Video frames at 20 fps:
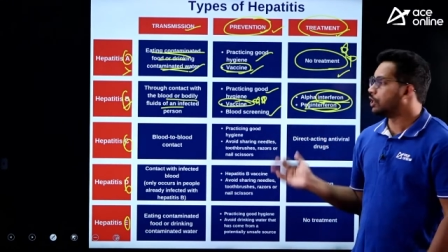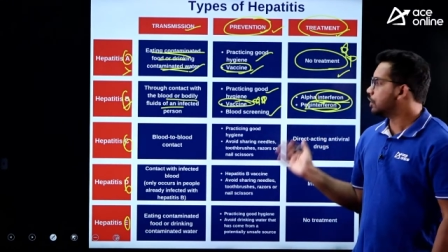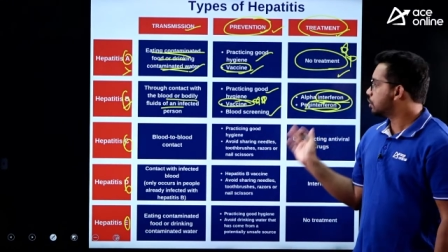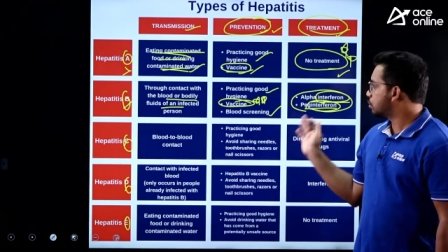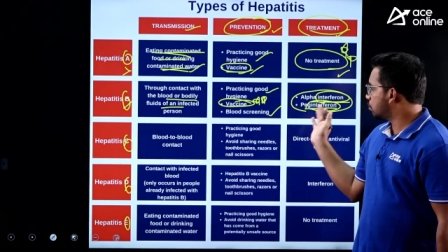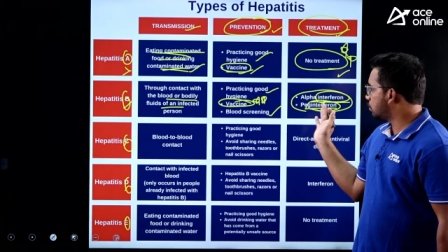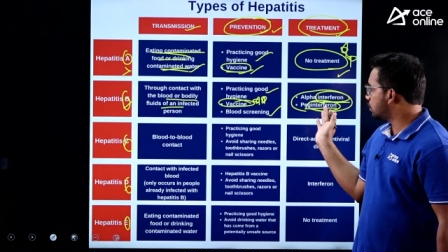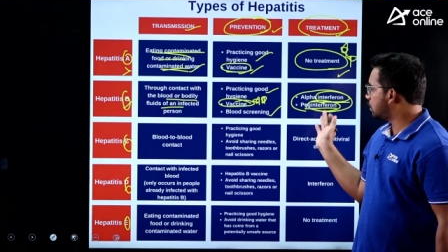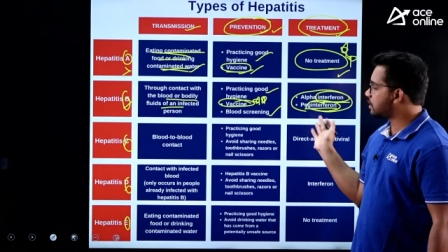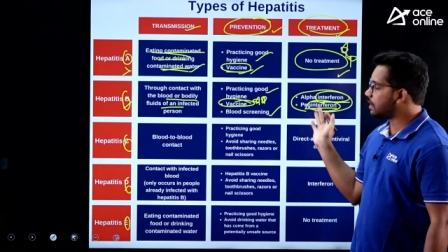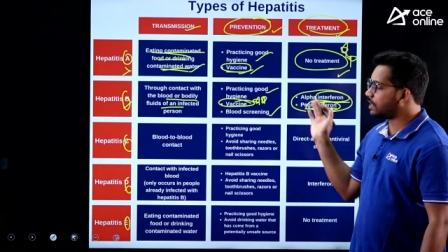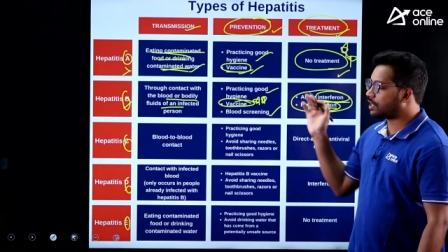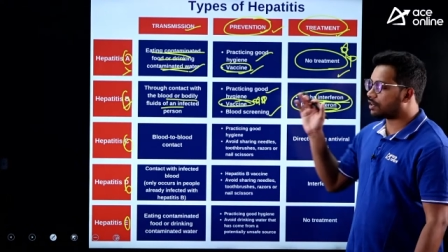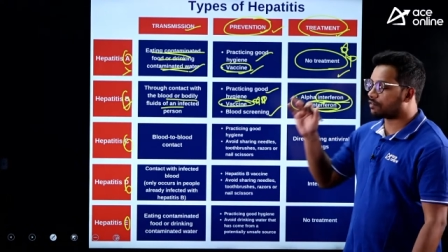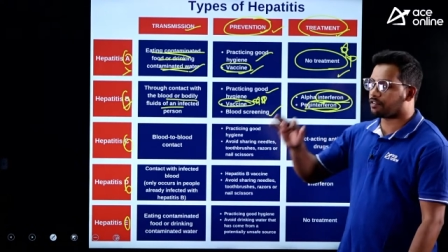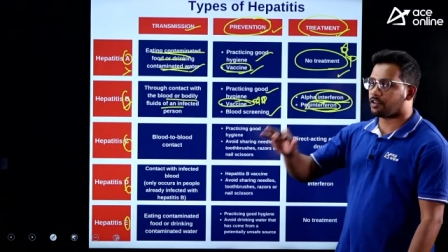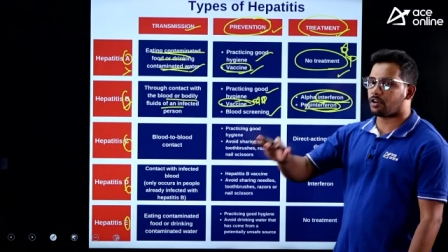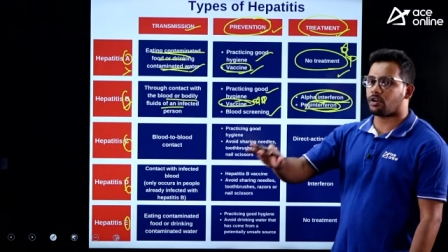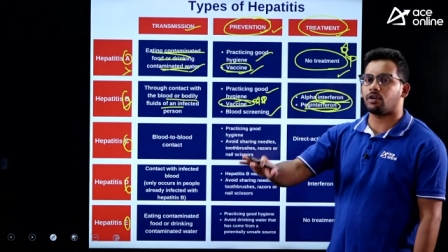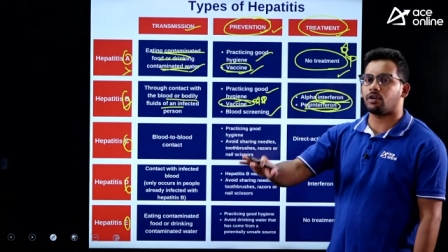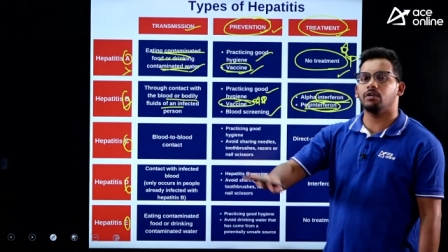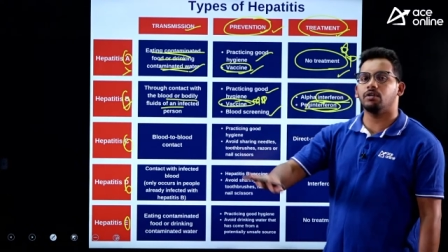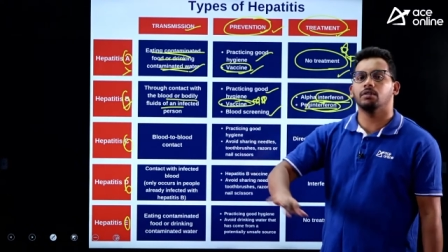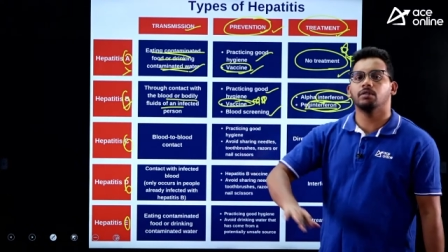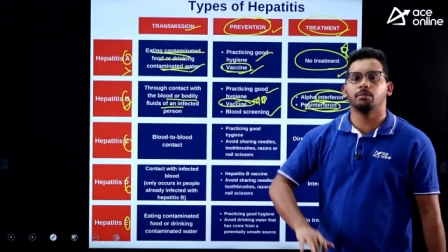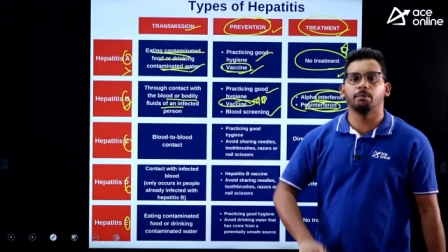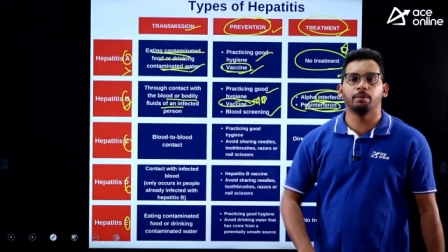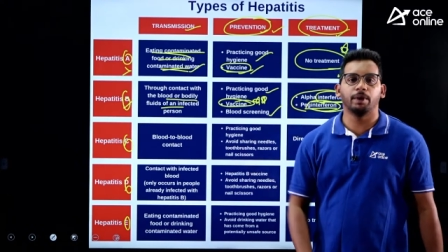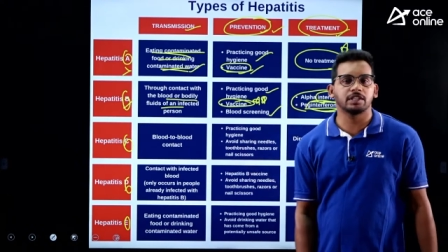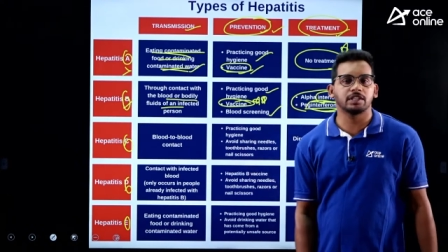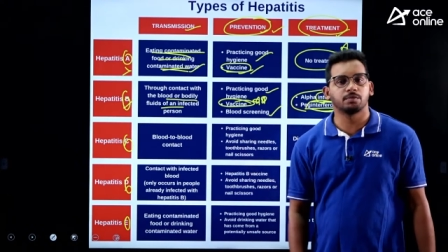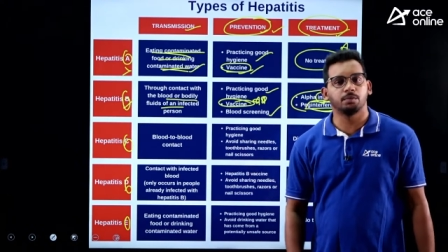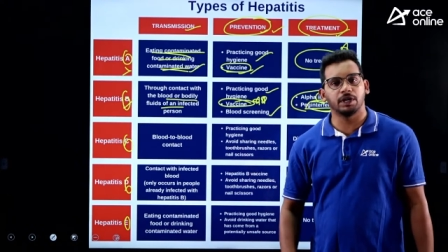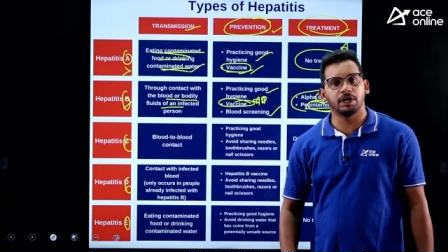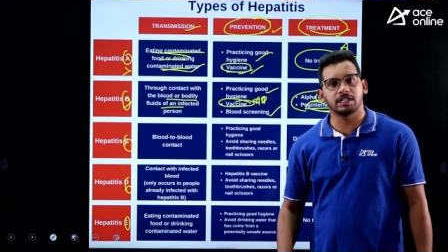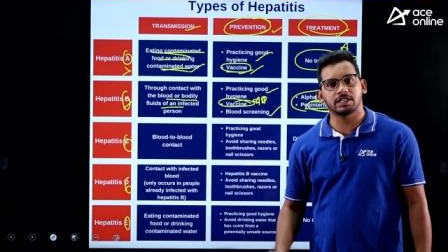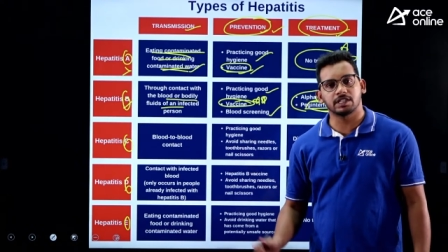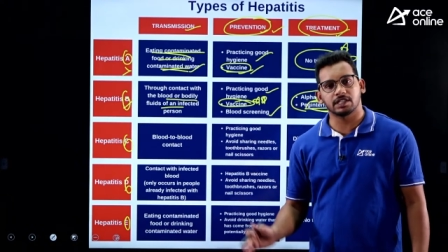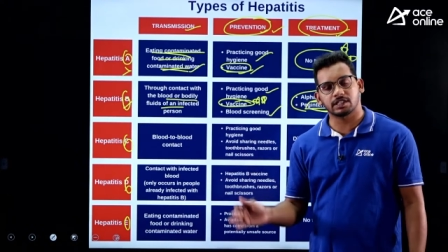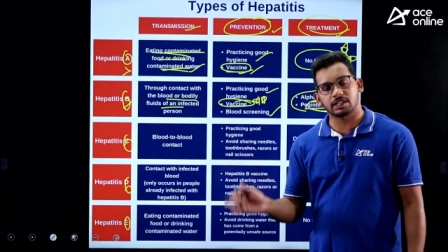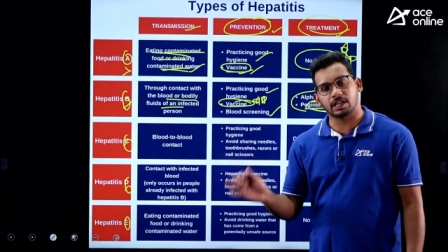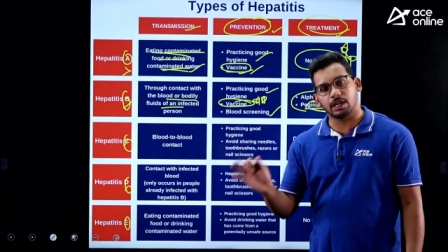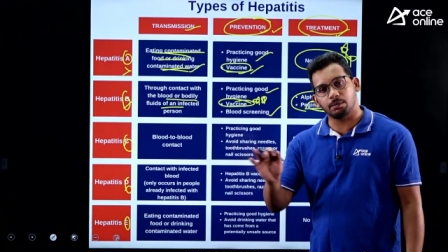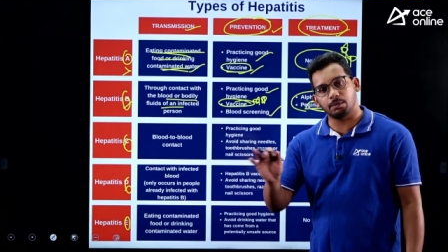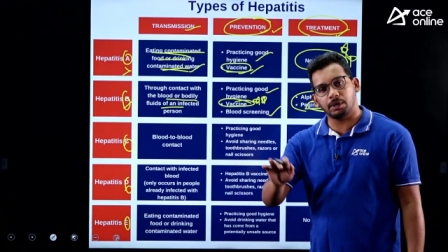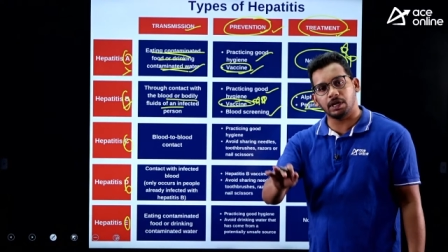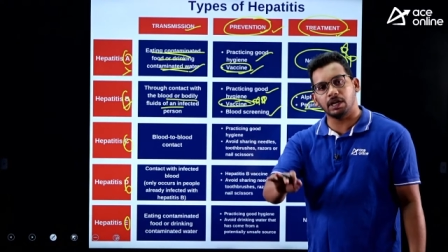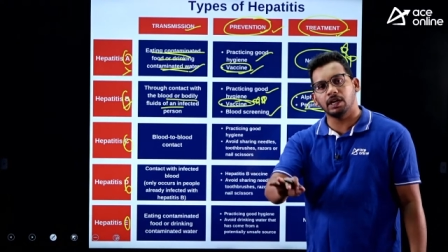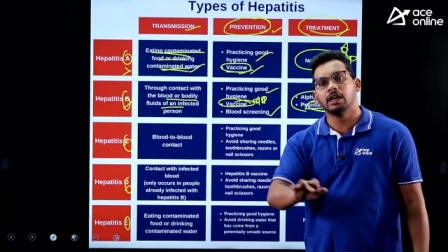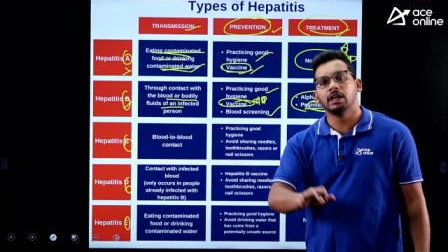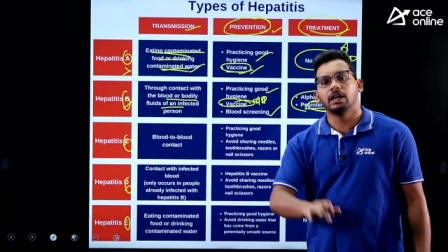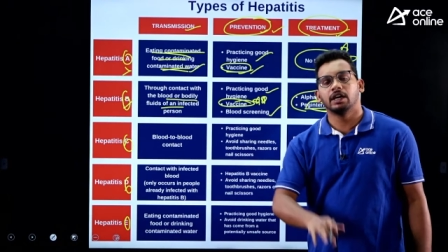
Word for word: So, this interferon based medicines can be